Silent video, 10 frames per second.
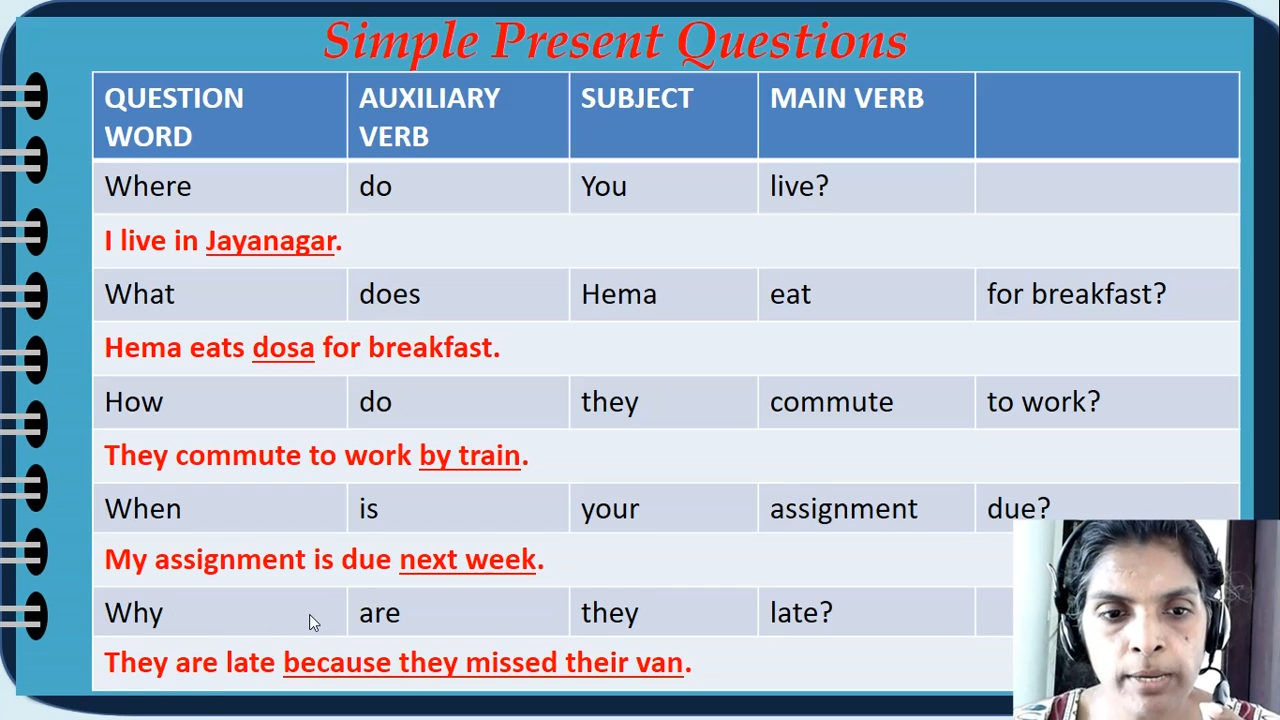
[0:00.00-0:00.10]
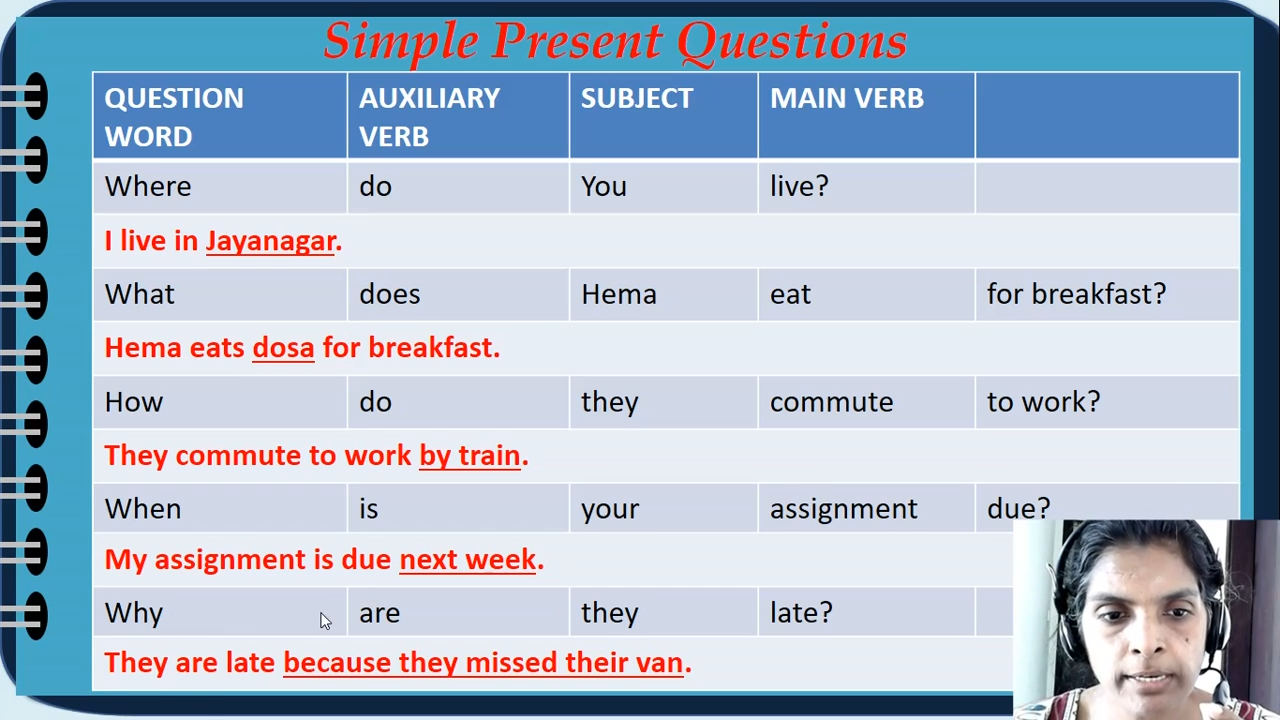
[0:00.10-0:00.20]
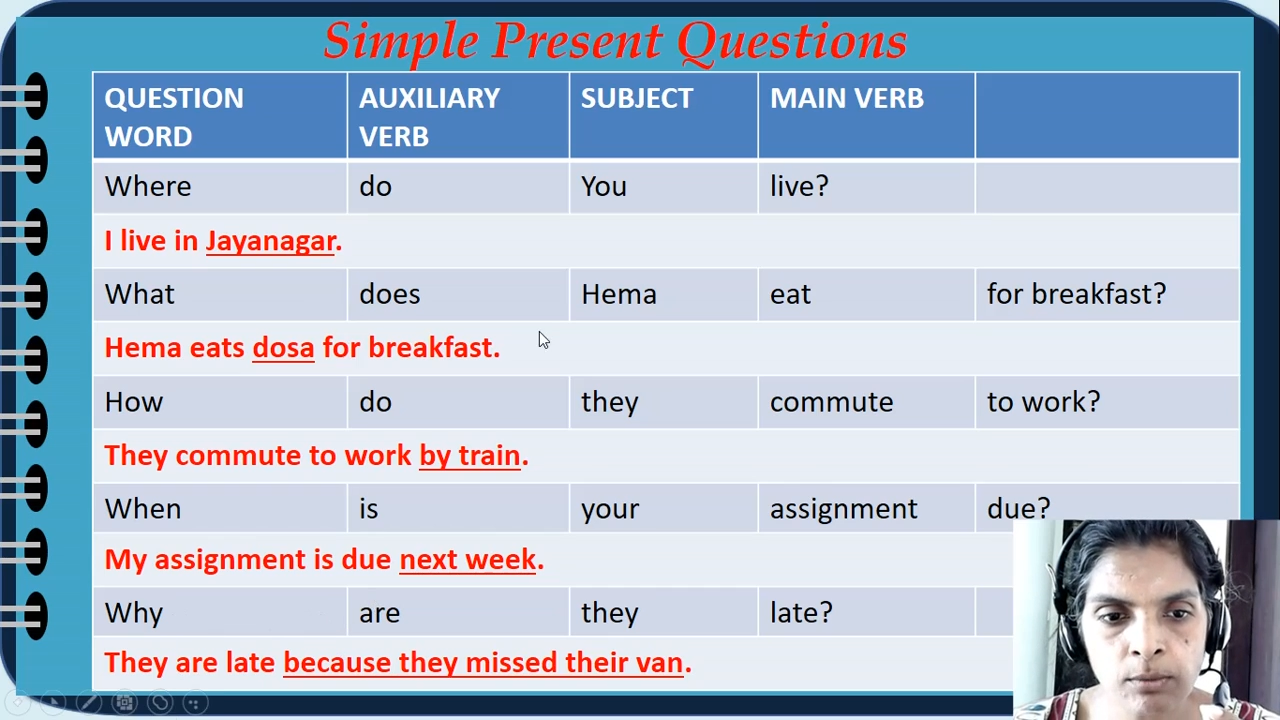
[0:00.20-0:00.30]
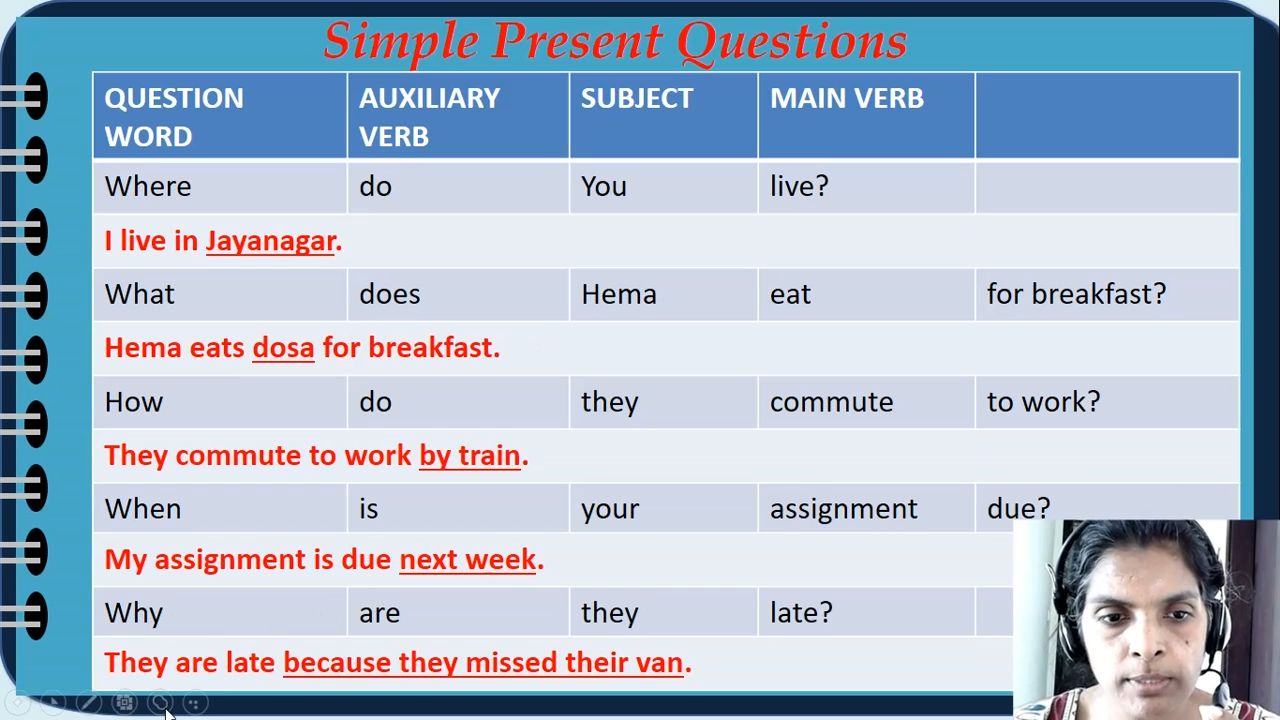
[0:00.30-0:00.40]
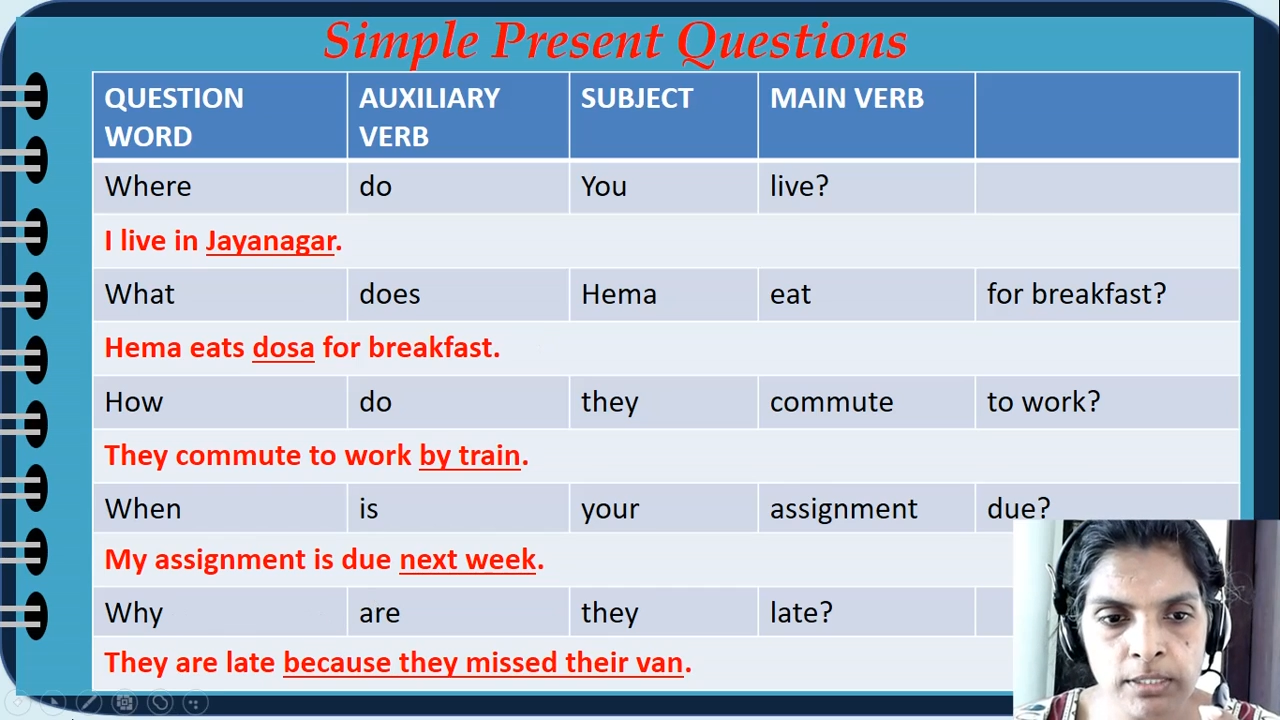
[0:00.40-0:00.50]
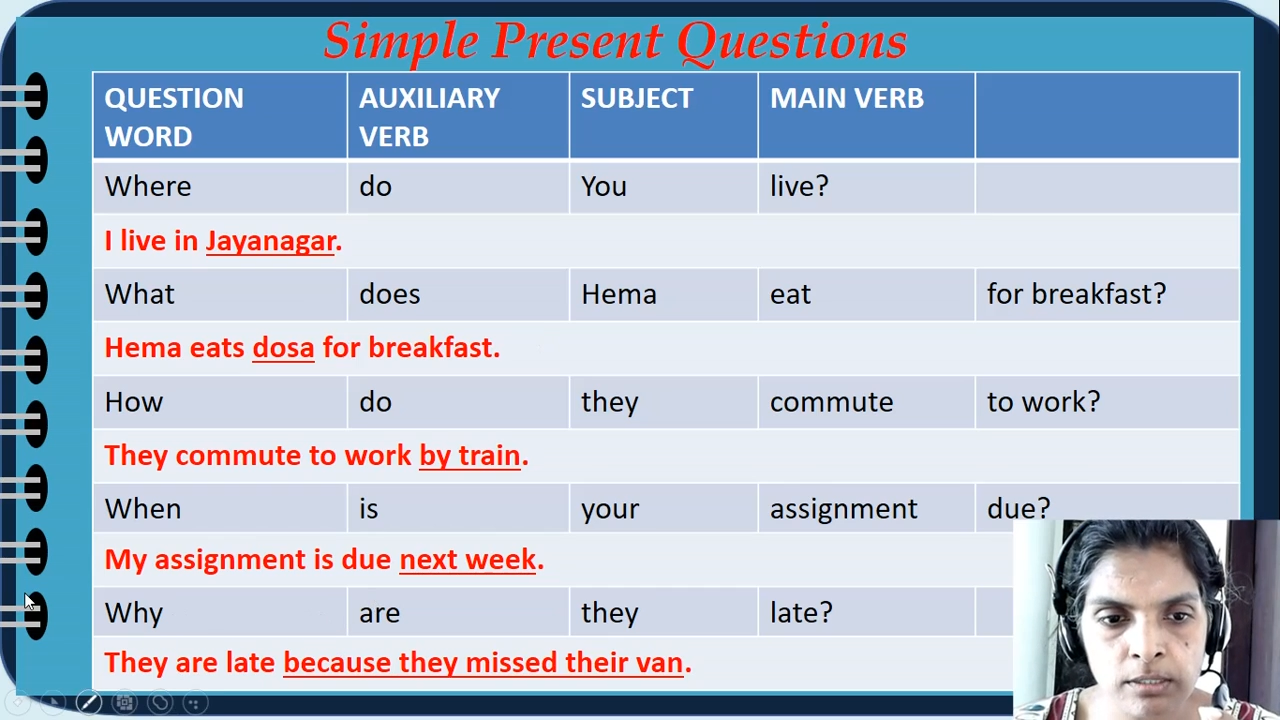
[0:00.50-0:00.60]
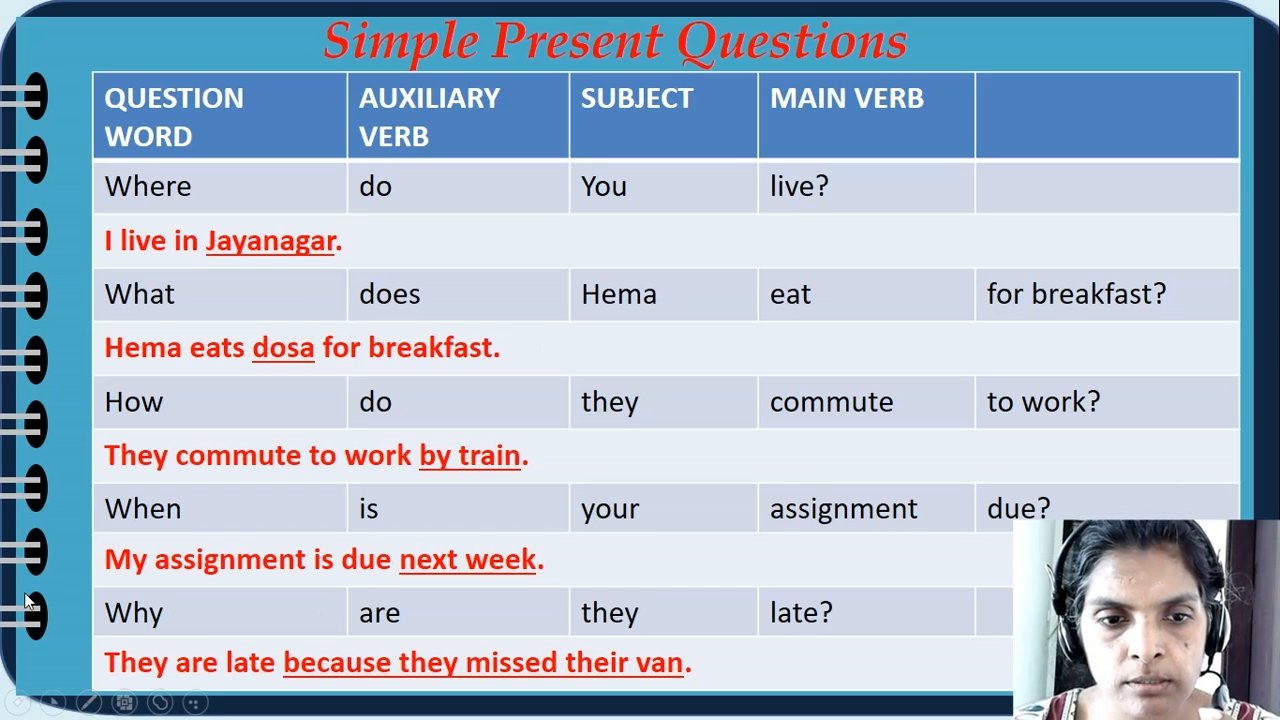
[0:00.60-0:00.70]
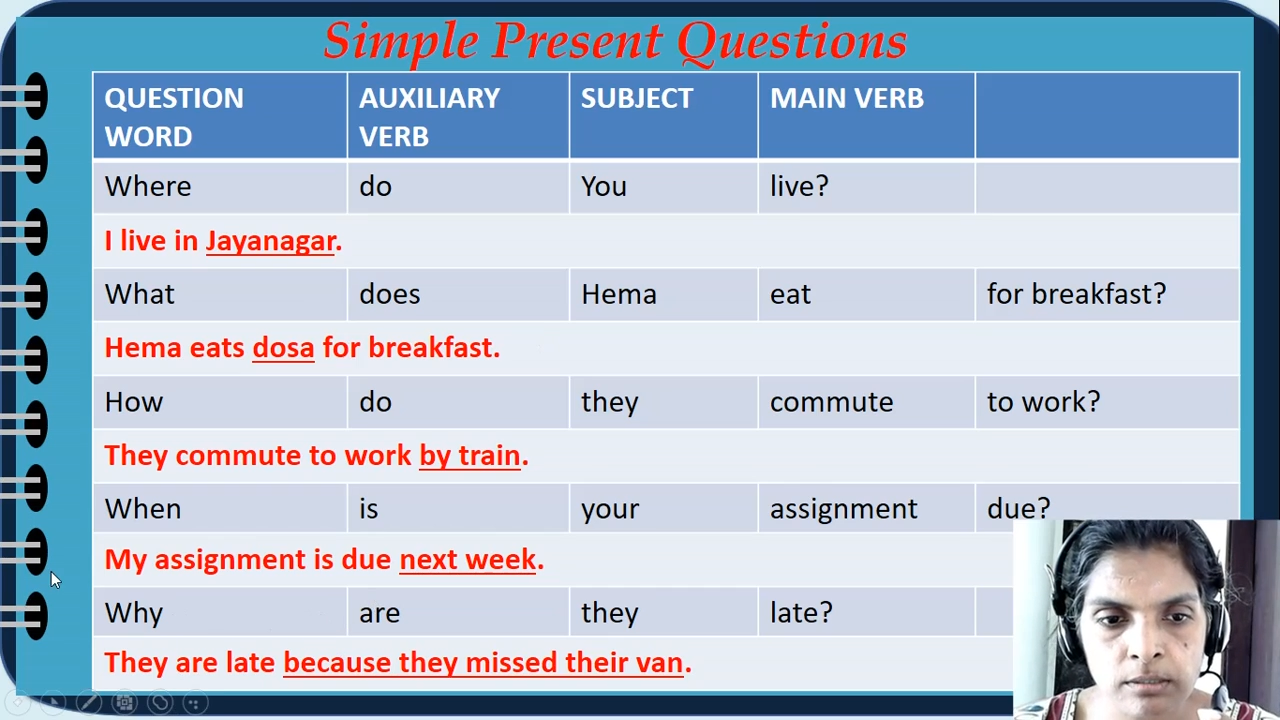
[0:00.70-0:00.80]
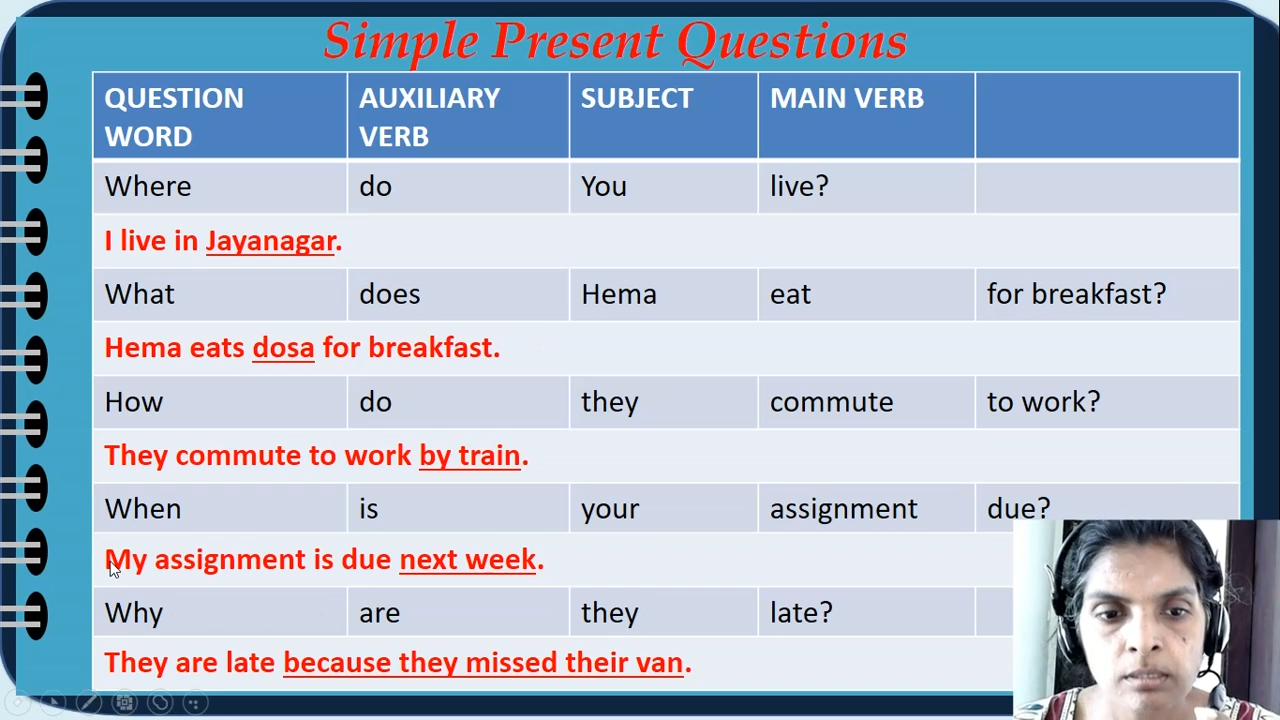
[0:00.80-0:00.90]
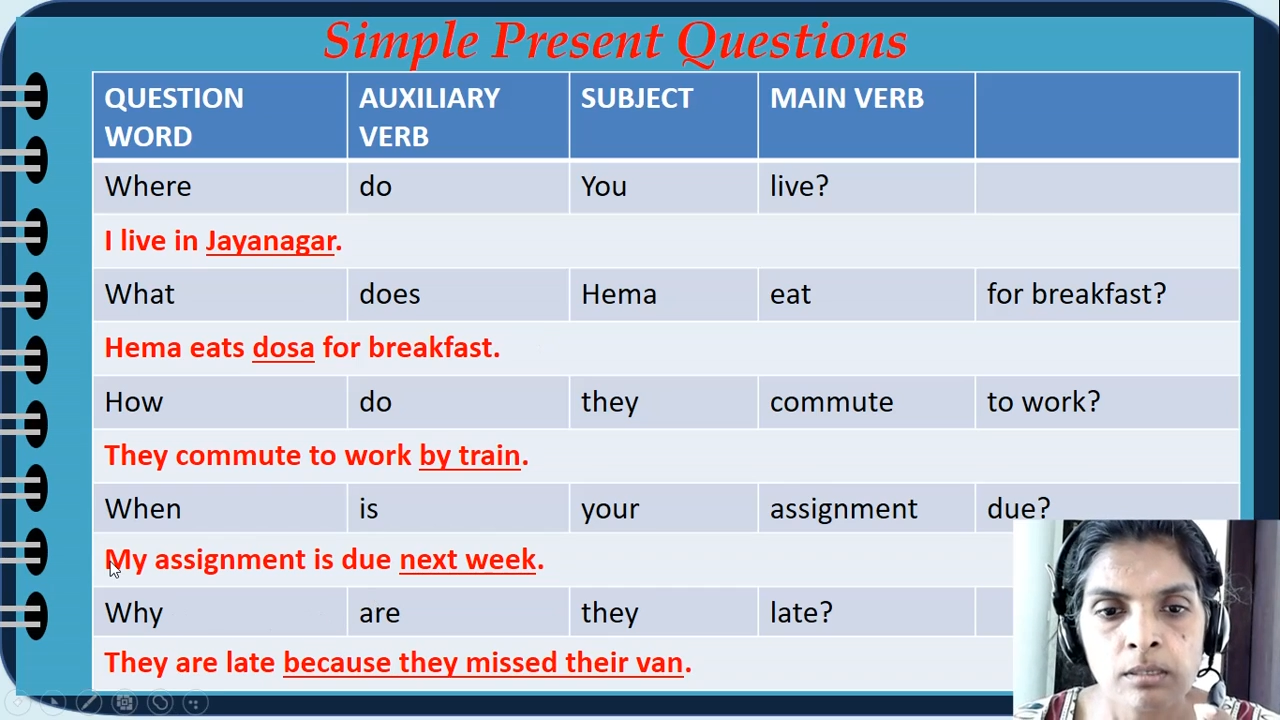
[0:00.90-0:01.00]
when
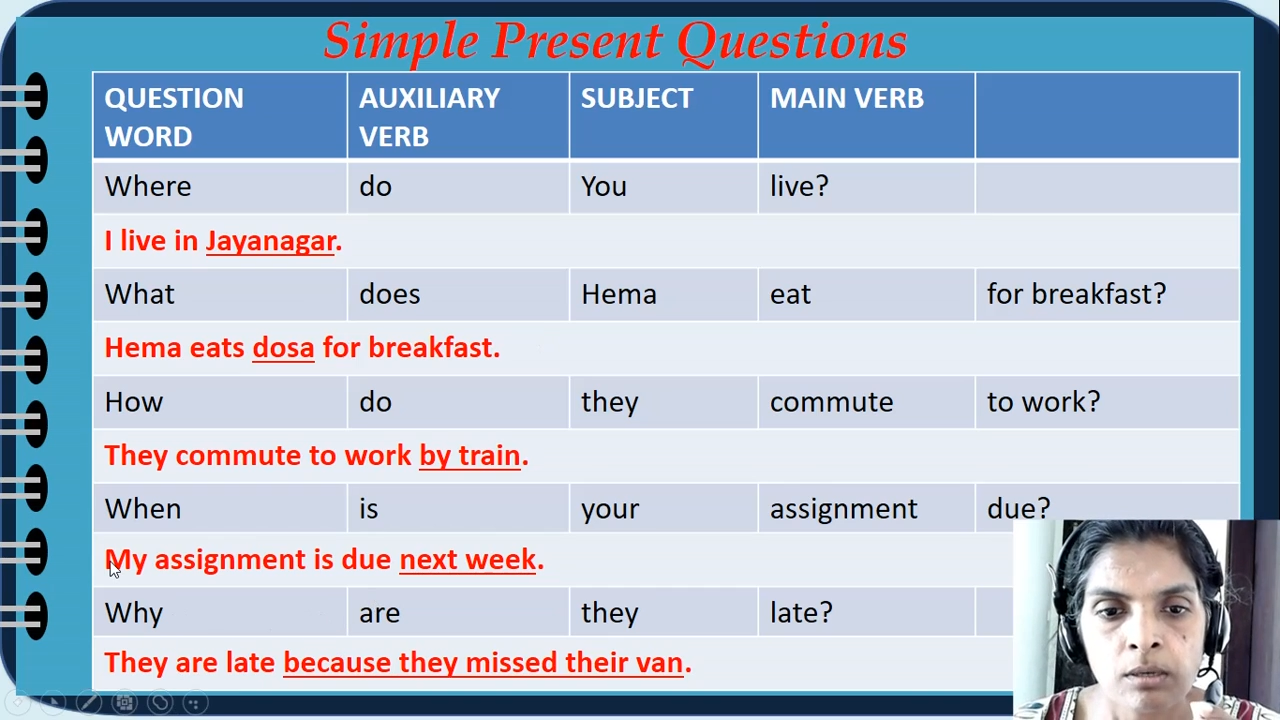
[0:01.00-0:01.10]
questions.